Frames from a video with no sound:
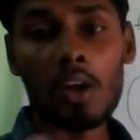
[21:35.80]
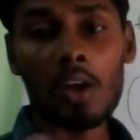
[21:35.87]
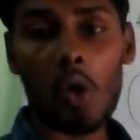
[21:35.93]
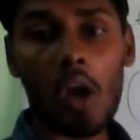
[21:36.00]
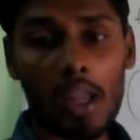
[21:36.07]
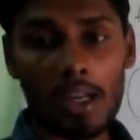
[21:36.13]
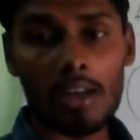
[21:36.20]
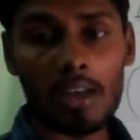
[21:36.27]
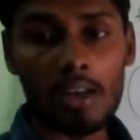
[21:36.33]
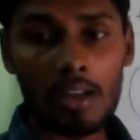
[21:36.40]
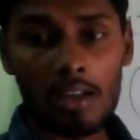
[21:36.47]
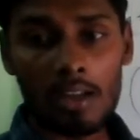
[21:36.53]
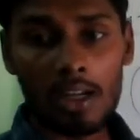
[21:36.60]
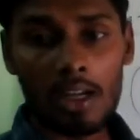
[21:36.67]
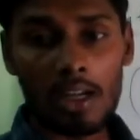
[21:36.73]
coil,
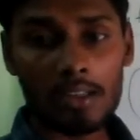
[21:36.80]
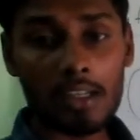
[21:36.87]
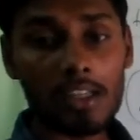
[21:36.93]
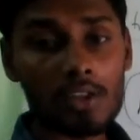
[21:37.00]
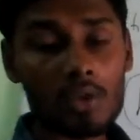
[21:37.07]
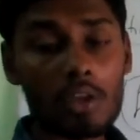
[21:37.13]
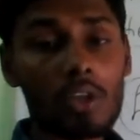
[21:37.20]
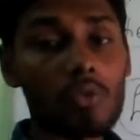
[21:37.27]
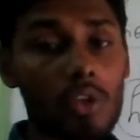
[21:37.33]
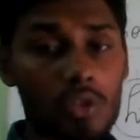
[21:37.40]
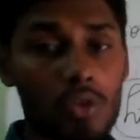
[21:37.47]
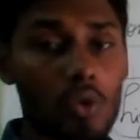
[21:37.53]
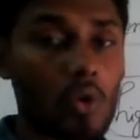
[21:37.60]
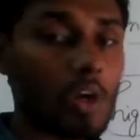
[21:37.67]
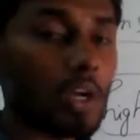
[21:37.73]
that is only we used
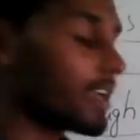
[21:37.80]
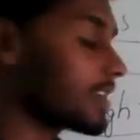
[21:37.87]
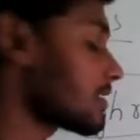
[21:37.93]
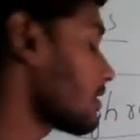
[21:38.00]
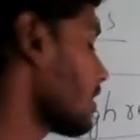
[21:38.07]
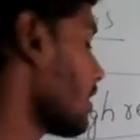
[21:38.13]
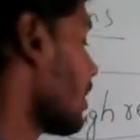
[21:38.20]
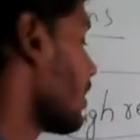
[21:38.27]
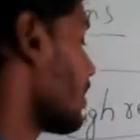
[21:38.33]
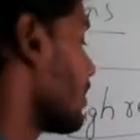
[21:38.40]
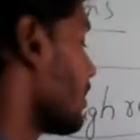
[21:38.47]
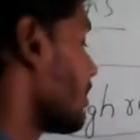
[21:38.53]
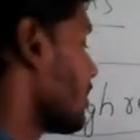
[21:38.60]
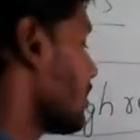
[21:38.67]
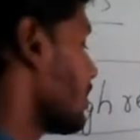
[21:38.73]
to call it as
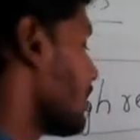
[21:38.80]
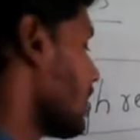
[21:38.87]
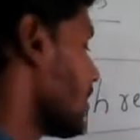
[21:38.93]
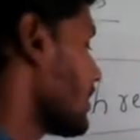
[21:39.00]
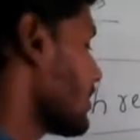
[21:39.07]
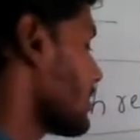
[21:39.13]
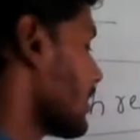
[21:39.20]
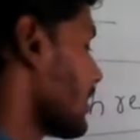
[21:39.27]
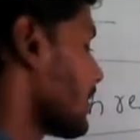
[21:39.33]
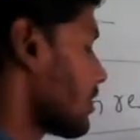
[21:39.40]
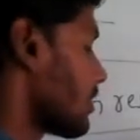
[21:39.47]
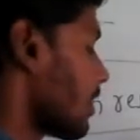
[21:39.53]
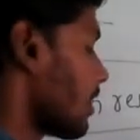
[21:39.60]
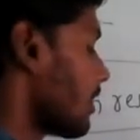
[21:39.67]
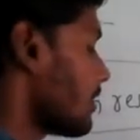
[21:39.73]
cord. Understand?
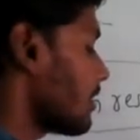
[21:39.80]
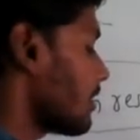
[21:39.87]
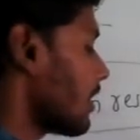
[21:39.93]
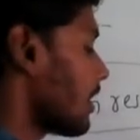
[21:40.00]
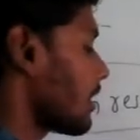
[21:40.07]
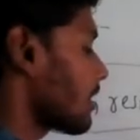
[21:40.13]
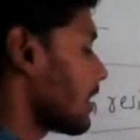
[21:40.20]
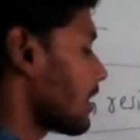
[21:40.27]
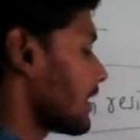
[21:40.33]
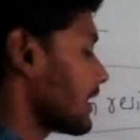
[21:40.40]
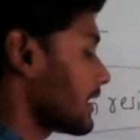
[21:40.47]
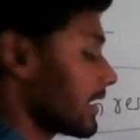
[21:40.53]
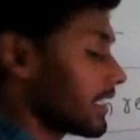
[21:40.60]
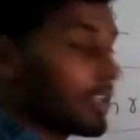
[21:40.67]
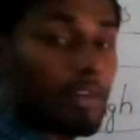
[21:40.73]
Cord or
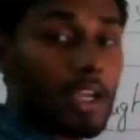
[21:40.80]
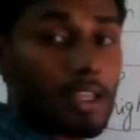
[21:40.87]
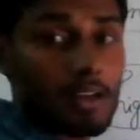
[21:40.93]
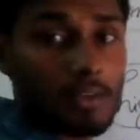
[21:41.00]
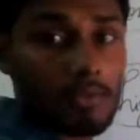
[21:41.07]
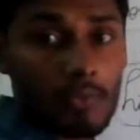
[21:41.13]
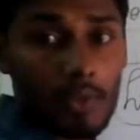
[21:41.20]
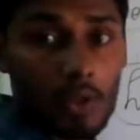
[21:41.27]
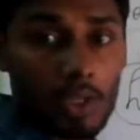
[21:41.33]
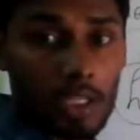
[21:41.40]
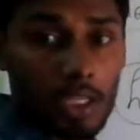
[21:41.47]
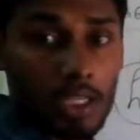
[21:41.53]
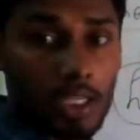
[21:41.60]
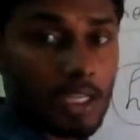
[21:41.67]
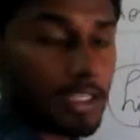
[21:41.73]
connecting wire.
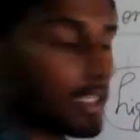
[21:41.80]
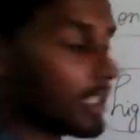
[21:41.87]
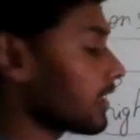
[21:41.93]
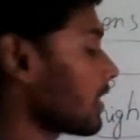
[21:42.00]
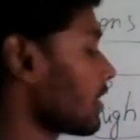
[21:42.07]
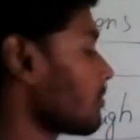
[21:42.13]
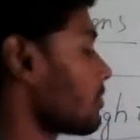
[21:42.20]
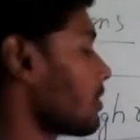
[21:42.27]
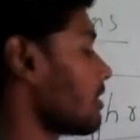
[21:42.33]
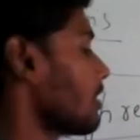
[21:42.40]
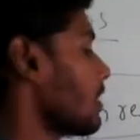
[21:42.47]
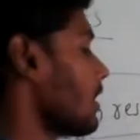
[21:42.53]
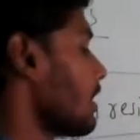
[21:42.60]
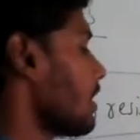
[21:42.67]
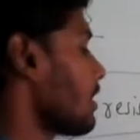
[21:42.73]
Okay, connecting cable.
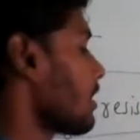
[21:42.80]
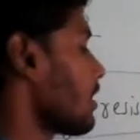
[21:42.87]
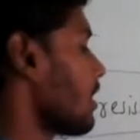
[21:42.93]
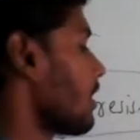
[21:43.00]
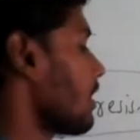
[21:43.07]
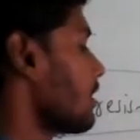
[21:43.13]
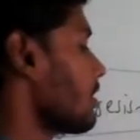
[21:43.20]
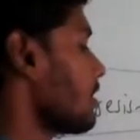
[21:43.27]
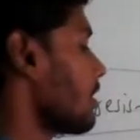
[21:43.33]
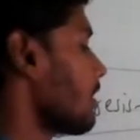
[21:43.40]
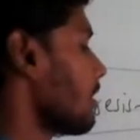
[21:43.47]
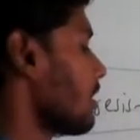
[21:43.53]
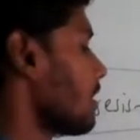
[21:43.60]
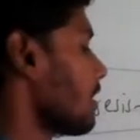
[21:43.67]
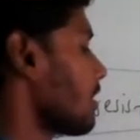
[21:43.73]
Cord
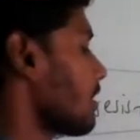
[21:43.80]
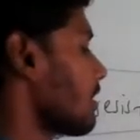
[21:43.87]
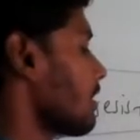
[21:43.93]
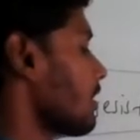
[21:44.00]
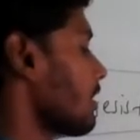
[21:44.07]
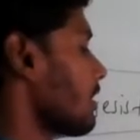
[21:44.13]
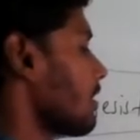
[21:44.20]
or